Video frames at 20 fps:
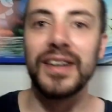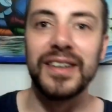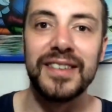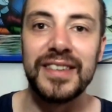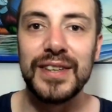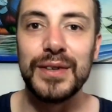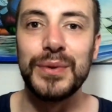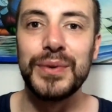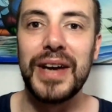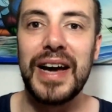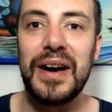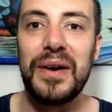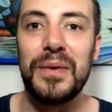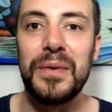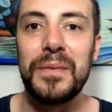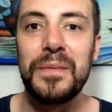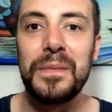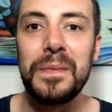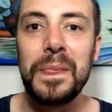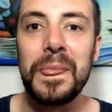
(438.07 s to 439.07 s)
until now.
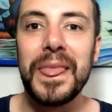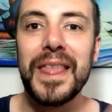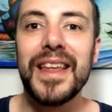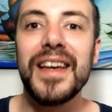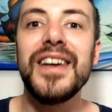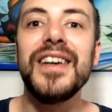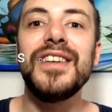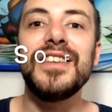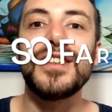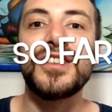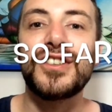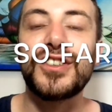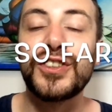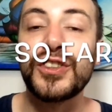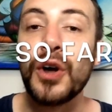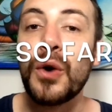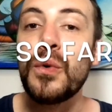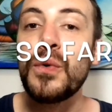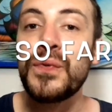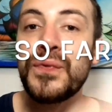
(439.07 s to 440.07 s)

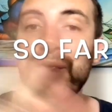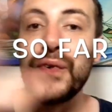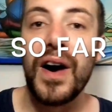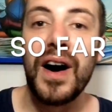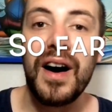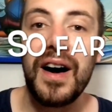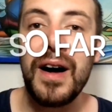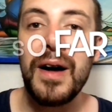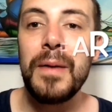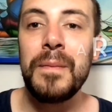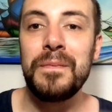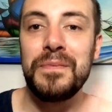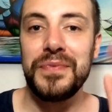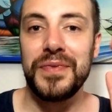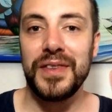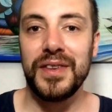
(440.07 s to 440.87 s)
So far,